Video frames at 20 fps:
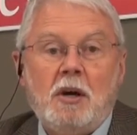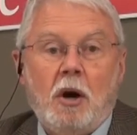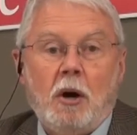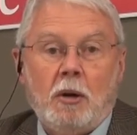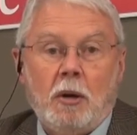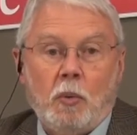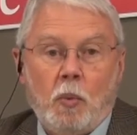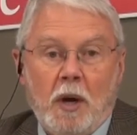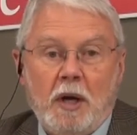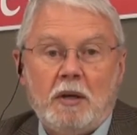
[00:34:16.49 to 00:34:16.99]

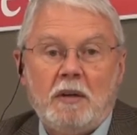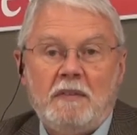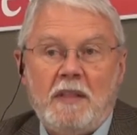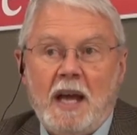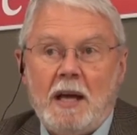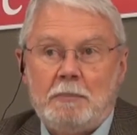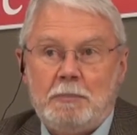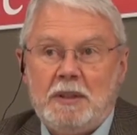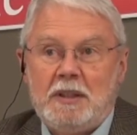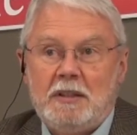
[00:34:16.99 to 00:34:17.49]
are aware of
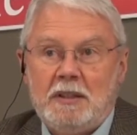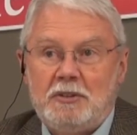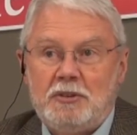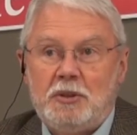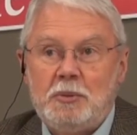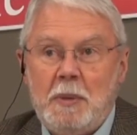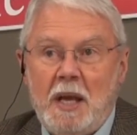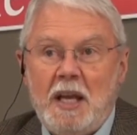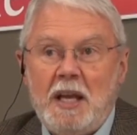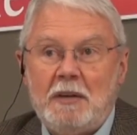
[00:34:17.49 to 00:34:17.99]
that,
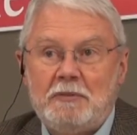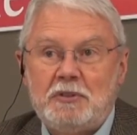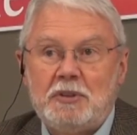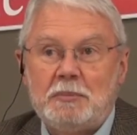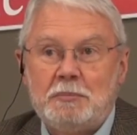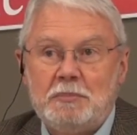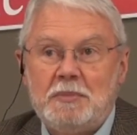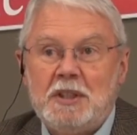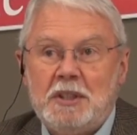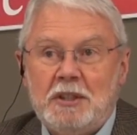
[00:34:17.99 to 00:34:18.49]
because you may have
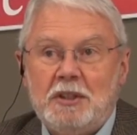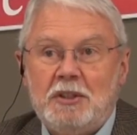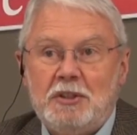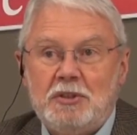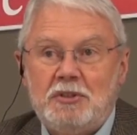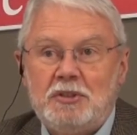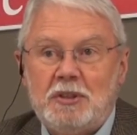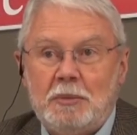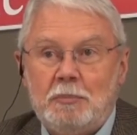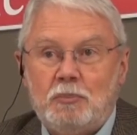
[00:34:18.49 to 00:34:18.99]
some
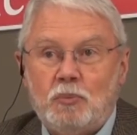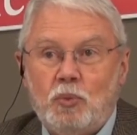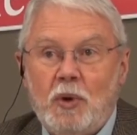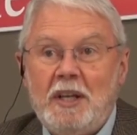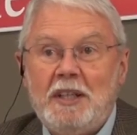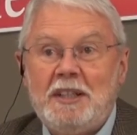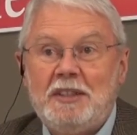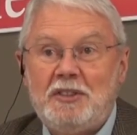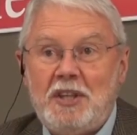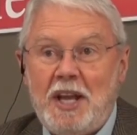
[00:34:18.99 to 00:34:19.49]

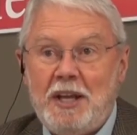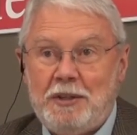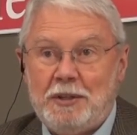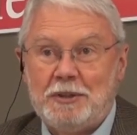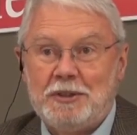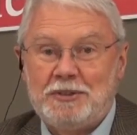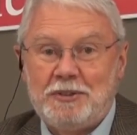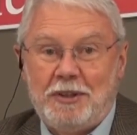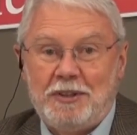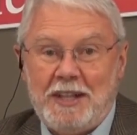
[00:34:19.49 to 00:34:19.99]
ready
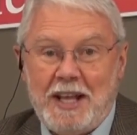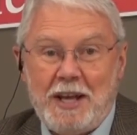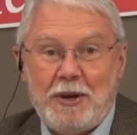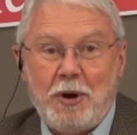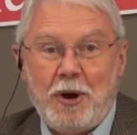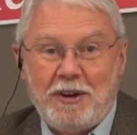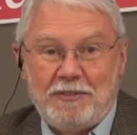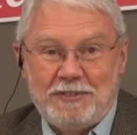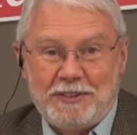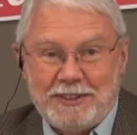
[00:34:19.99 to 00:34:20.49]
takers on that
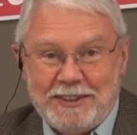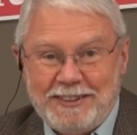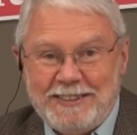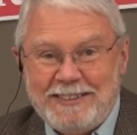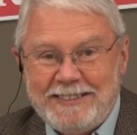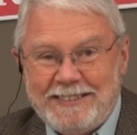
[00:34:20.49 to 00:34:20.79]
offer.